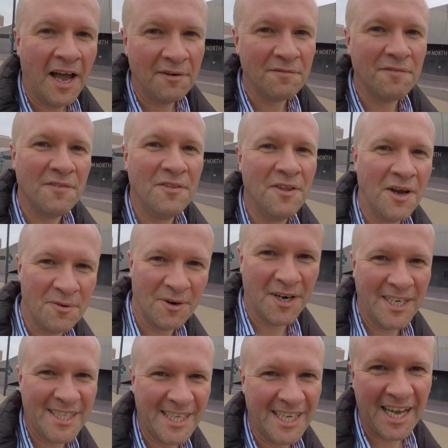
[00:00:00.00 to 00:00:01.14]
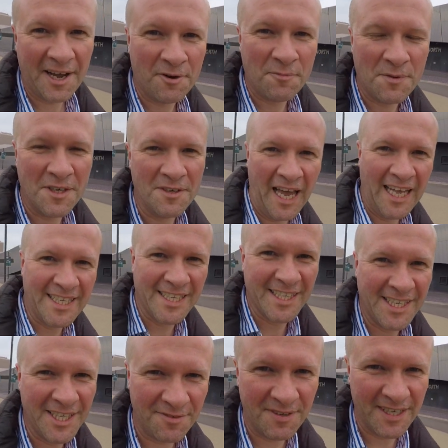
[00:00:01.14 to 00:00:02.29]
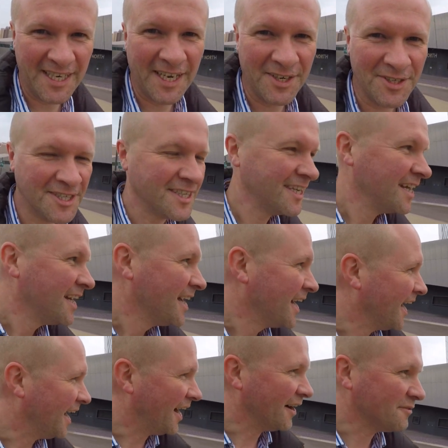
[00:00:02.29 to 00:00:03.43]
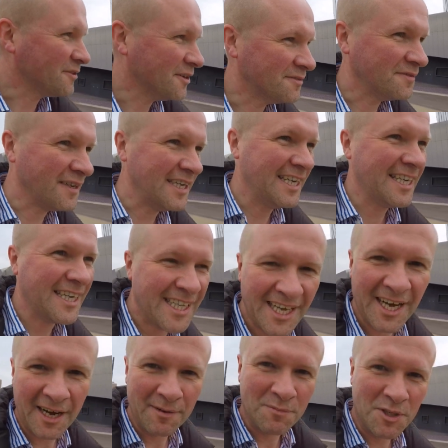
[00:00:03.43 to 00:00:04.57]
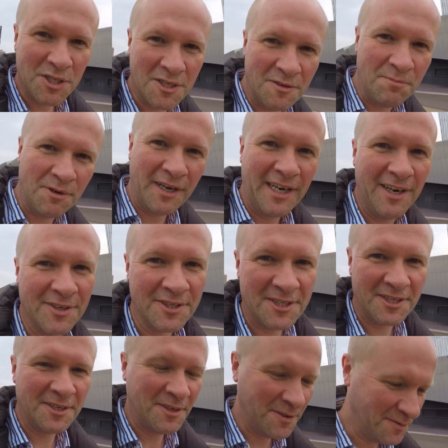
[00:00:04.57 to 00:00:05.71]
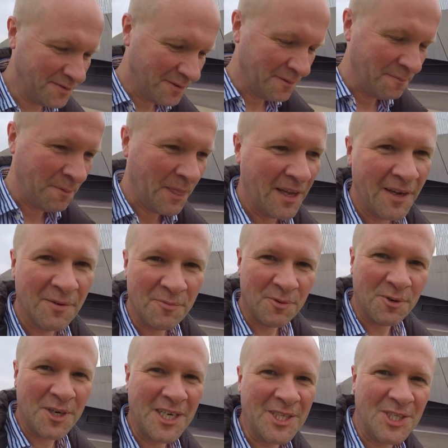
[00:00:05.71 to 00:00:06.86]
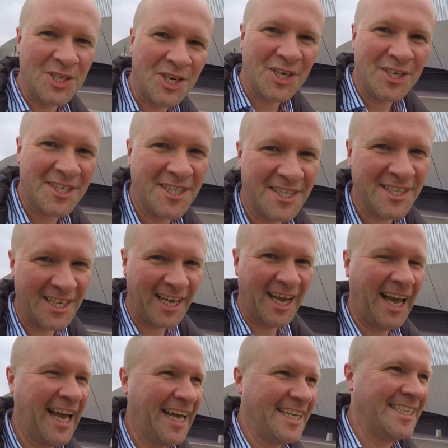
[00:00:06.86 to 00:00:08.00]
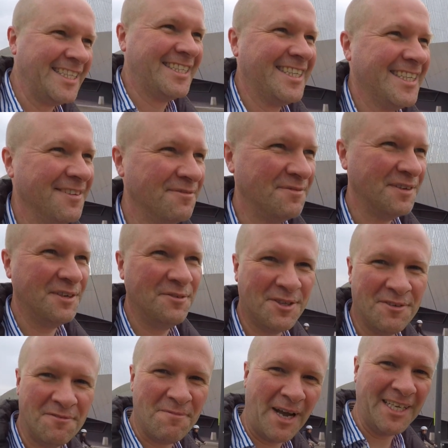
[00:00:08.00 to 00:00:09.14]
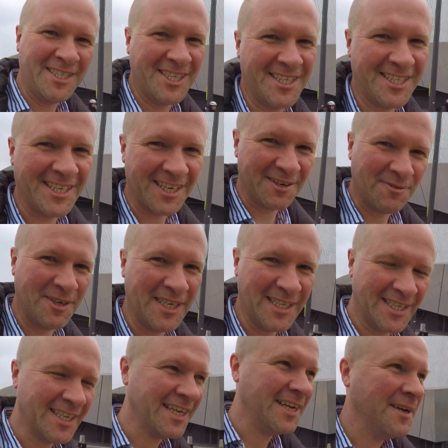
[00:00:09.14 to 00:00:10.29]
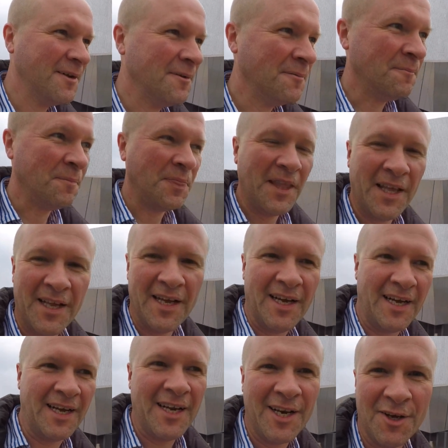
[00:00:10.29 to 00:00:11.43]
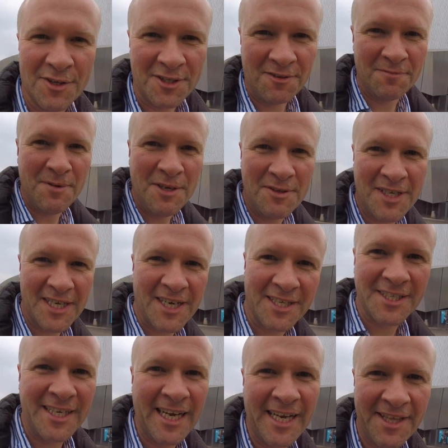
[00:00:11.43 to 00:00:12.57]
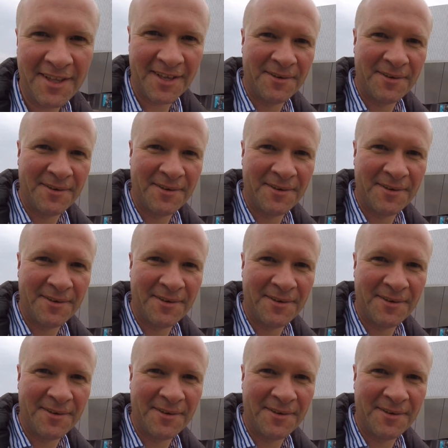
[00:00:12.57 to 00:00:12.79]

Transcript: have no idea how I'm going to edit these videos. I've got a feeling that I'm just going to put in lots of walking shots and views of Manchester with lots of music underneath.